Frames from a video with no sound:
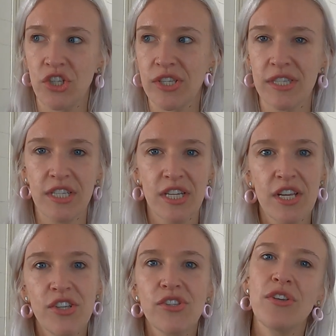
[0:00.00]
just
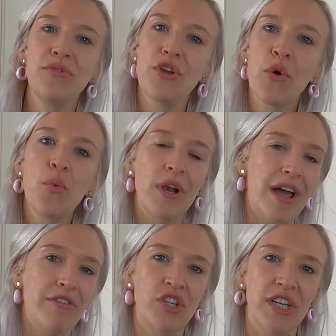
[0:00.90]
so you know what
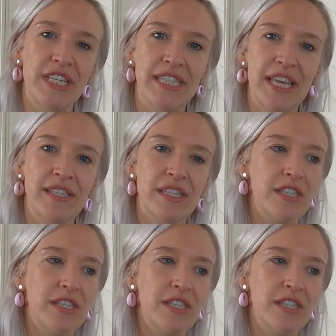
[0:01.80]
laryngitis is,